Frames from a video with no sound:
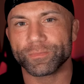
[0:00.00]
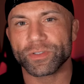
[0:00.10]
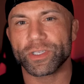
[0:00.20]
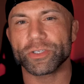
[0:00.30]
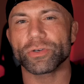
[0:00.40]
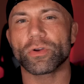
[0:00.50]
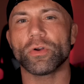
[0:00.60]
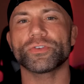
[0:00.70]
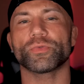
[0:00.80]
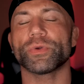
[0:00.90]
Set your
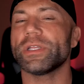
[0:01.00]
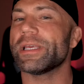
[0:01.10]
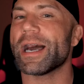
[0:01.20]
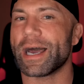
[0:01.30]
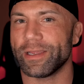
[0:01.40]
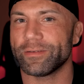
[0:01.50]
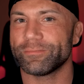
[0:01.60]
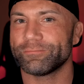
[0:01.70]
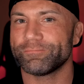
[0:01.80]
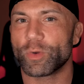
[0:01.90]
goals really high,
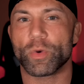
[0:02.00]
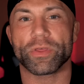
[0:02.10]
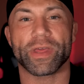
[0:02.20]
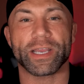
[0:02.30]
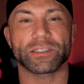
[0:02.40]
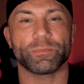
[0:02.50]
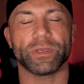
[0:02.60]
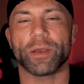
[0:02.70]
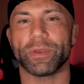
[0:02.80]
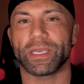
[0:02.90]
whether that's
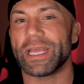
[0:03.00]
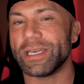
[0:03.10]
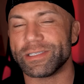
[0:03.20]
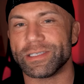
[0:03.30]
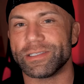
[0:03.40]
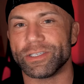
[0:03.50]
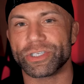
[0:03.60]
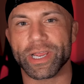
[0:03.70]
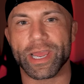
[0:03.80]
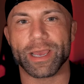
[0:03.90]
becoming an ADCC
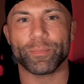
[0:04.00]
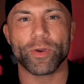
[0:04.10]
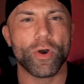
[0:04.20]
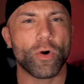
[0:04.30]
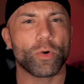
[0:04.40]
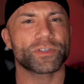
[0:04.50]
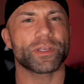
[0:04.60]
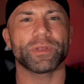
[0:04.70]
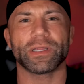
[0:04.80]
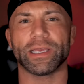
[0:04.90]
champ, or
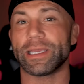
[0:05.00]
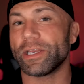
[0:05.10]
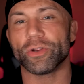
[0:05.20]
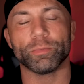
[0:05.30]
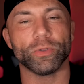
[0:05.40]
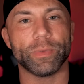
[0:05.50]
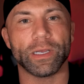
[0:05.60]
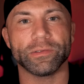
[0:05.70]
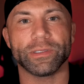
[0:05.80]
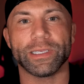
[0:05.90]
something like getting your blue
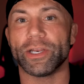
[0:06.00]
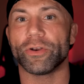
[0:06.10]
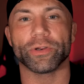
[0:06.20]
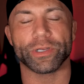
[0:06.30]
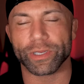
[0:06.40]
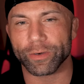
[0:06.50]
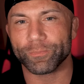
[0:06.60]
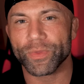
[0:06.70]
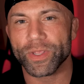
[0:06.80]
belt in under a year.